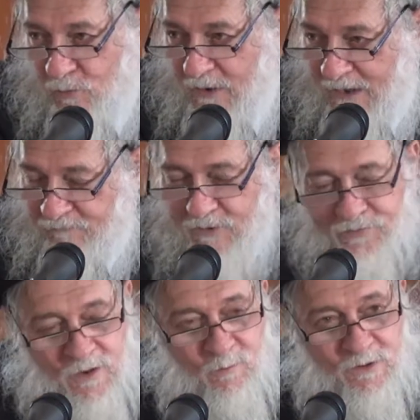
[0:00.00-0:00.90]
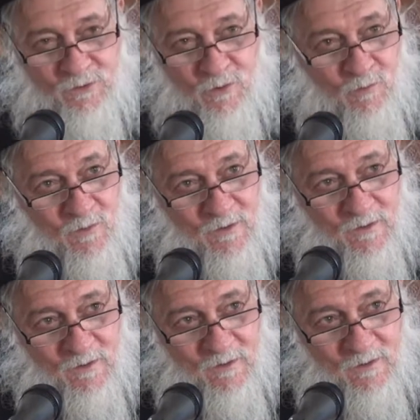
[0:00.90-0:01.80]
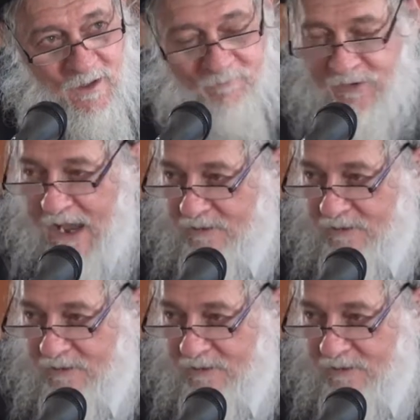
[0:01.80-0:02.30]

where everything we do, every